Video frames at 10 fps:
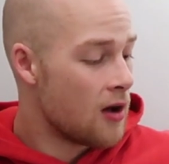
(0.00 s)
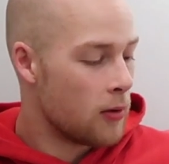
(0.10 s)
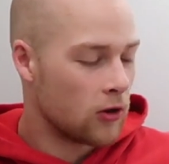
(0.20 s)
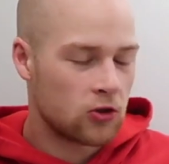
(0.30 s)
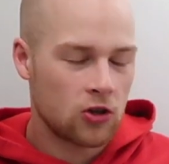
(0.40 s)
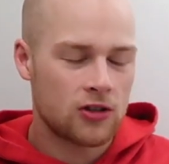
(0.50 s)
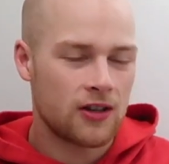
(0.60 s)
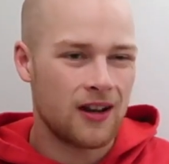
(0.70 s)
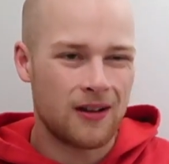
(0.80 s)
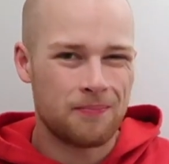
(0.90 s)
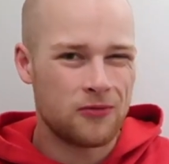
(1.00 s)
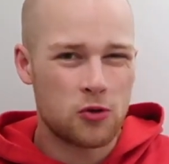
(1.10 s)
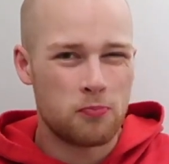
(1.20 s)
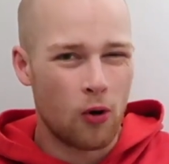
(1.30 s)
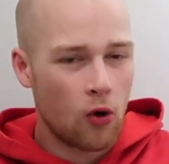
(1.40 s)
But it's just like,
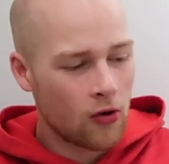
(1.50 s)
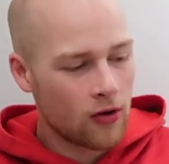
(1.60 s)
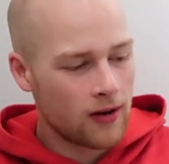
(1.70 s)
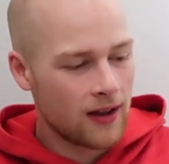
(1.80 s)
just boring,